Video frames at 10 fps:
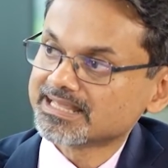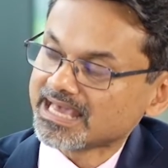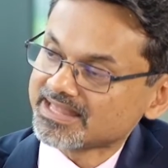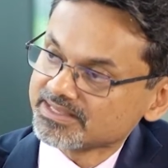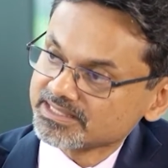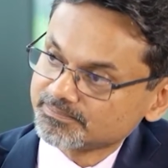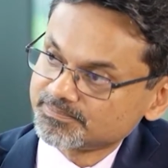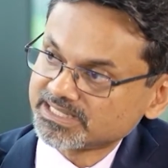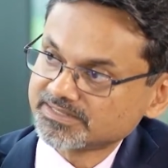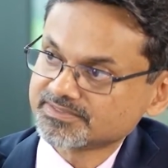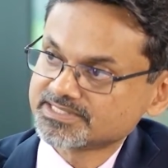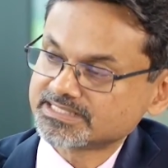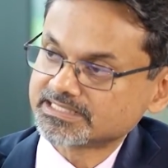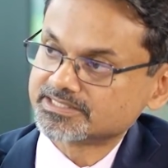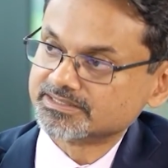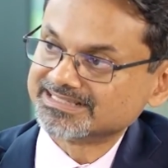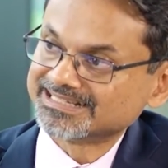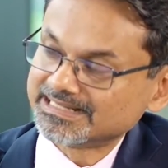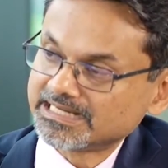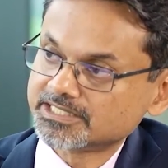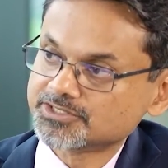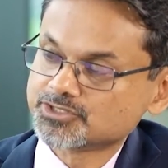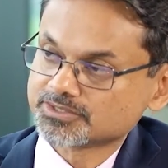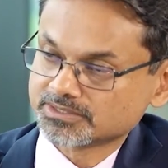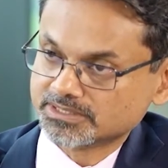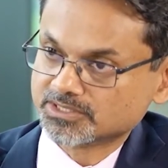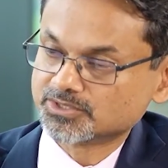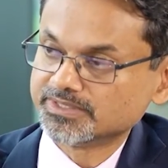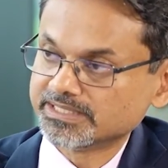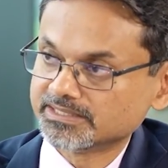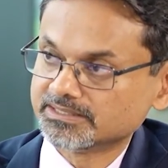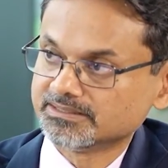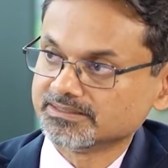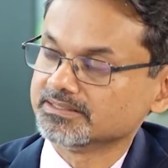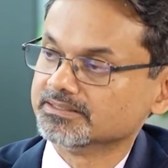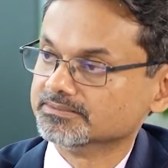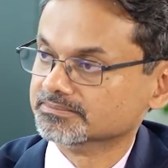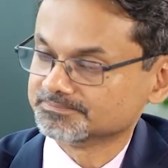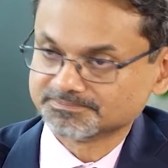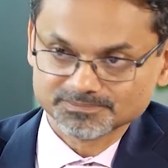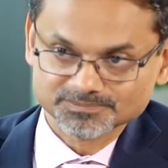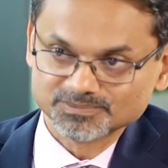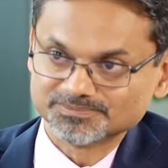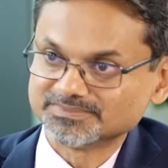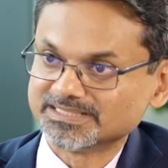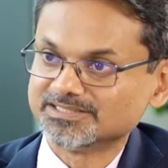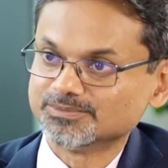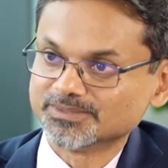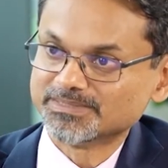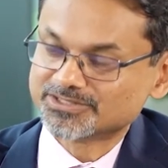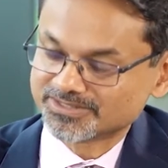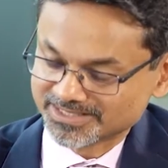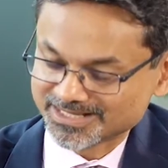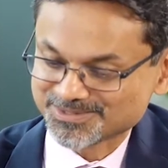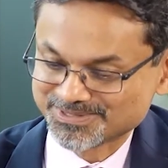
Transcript: and then the private sector, the large Korean, I don't want to mention the names,